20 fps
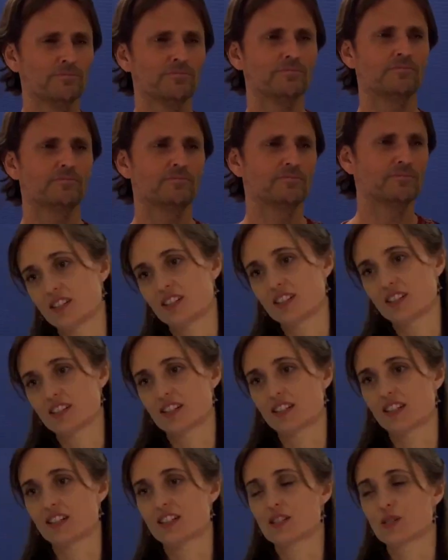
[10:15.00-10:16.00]
It's interesting,
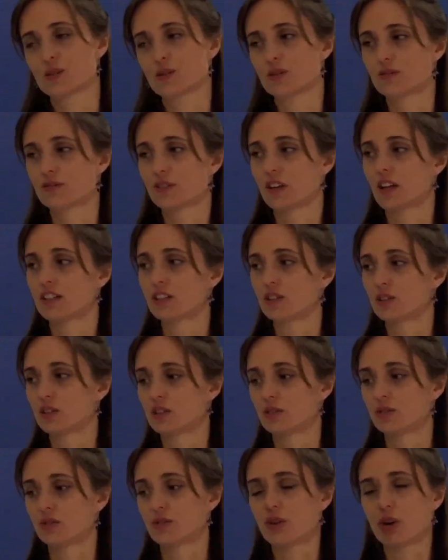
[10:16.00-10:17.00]
isn't it? It's sort of like you
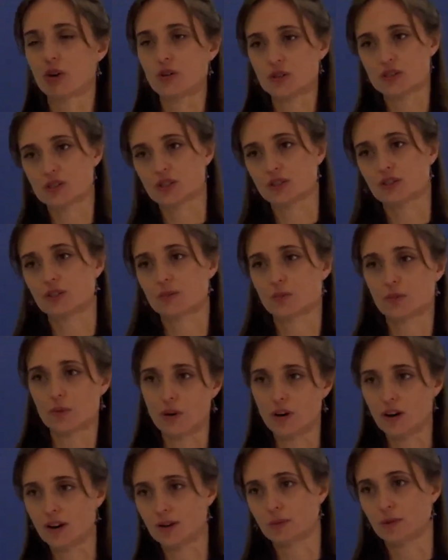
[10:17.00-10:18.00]
can focus on the
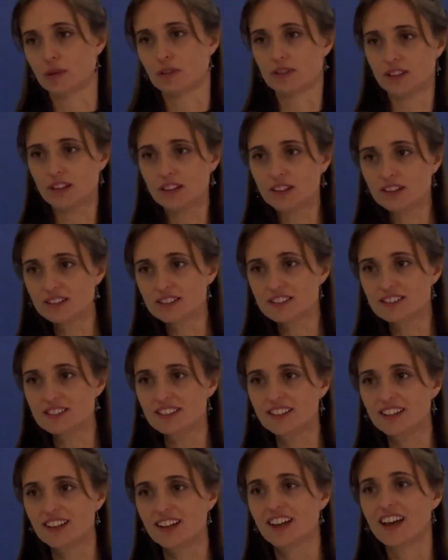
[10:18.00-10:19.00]
primary
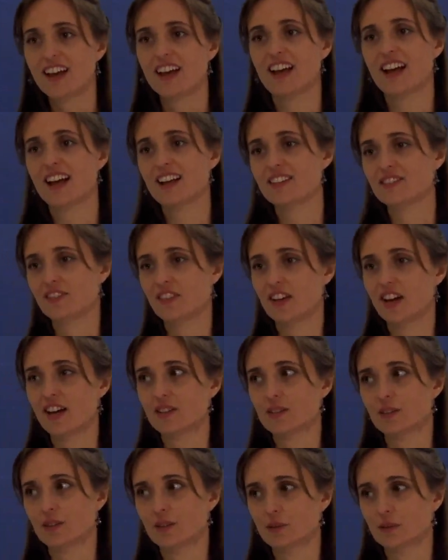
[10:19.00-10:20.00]
things, and
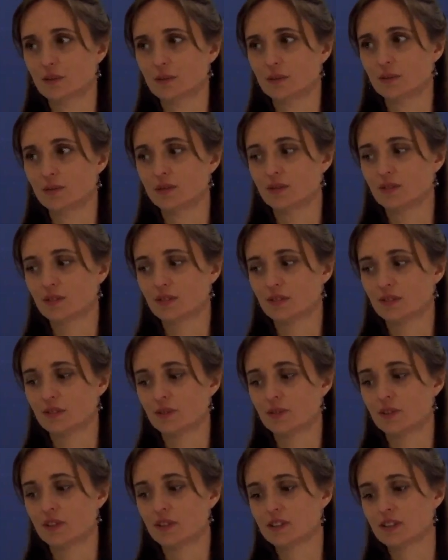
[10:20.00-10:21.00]
that
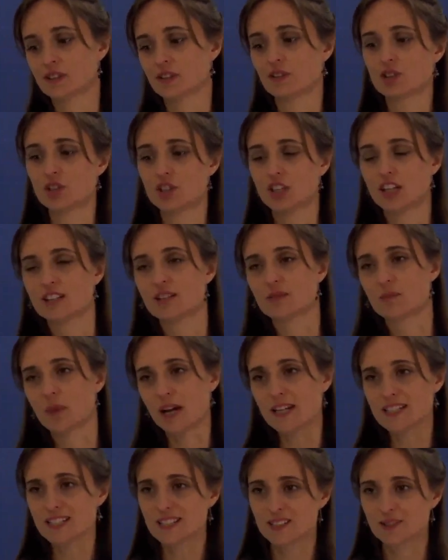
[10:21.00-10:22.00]
as long as you get the
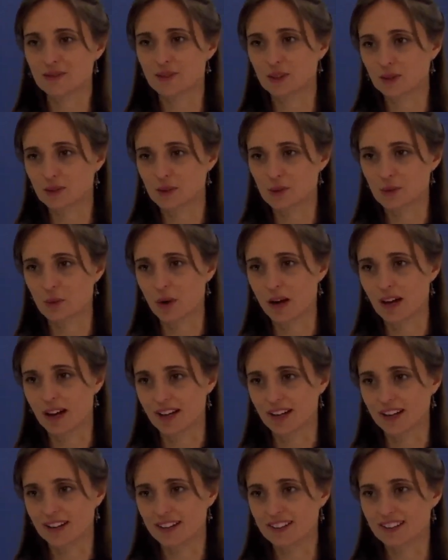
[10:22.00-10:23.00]
base of God's
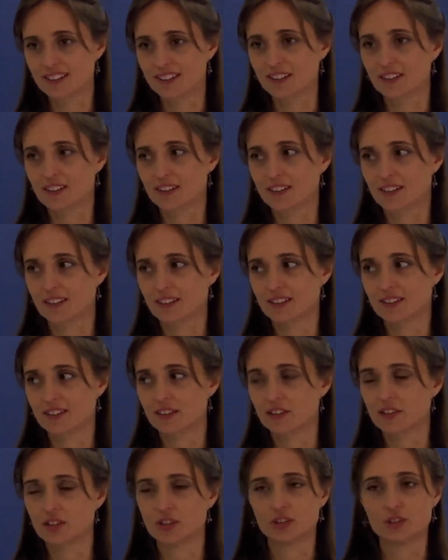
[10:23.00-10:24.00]
way,
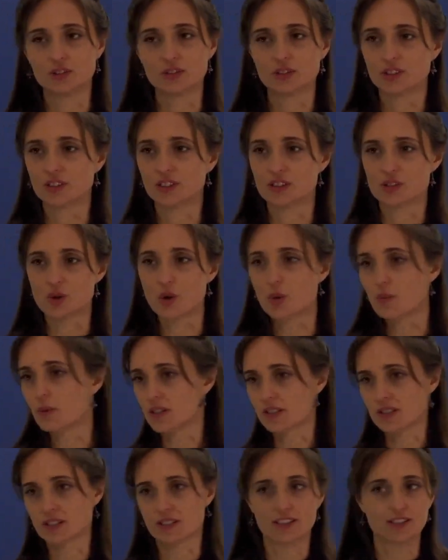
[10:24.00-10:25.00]
it's
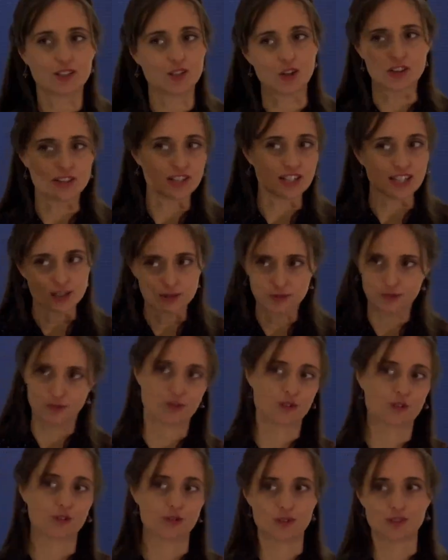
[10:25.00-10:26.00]
almost like you don't need
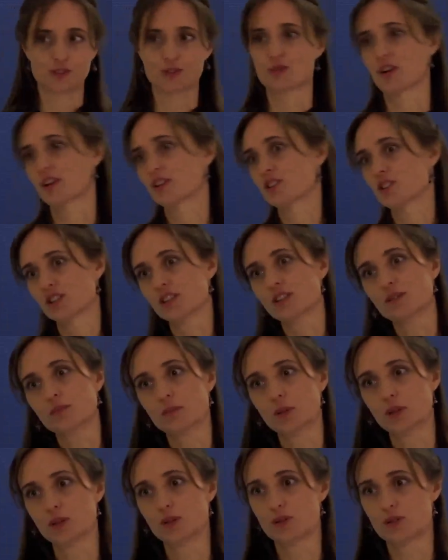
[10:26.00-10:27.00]
further
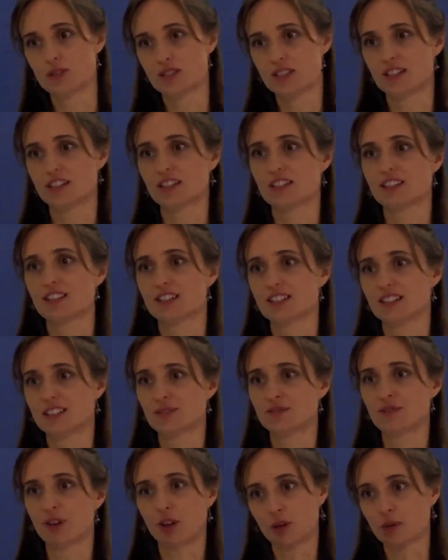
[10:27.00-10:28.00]
instruction, because not
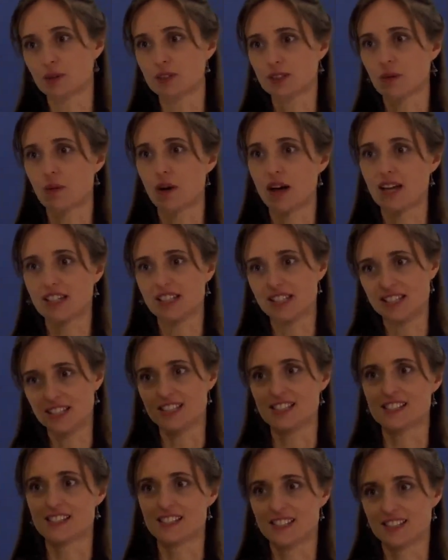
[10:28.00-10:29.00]
really. Following the way
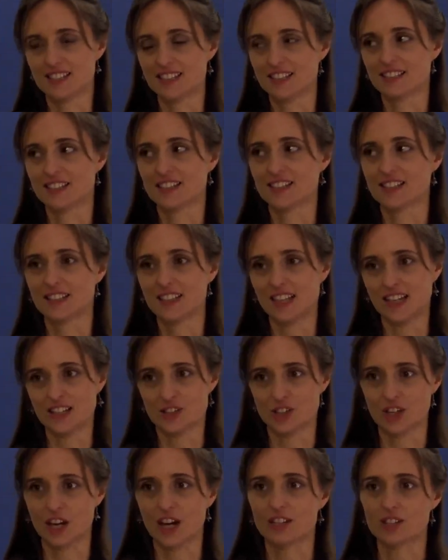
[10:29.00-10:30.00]
is
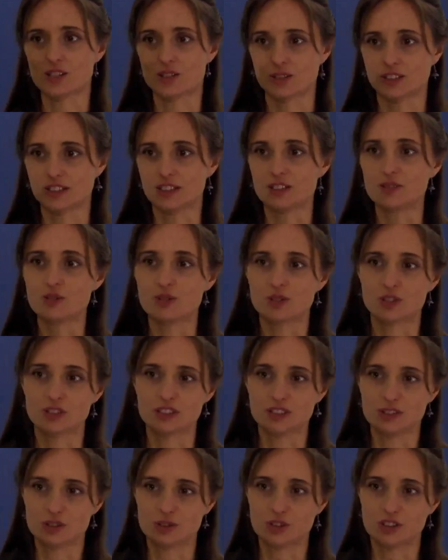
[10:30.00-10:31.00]
educational and gives you
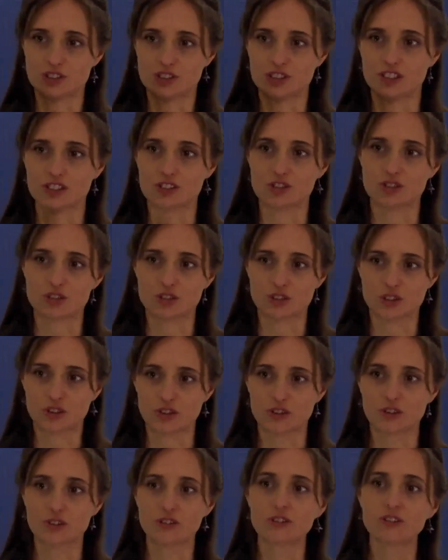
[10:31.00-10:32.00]
the instruction as you
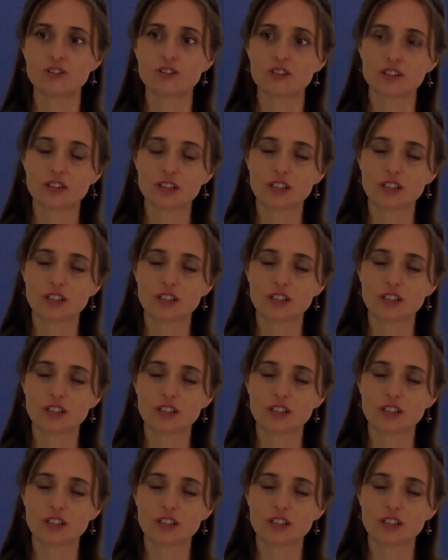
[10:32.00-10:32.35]
go.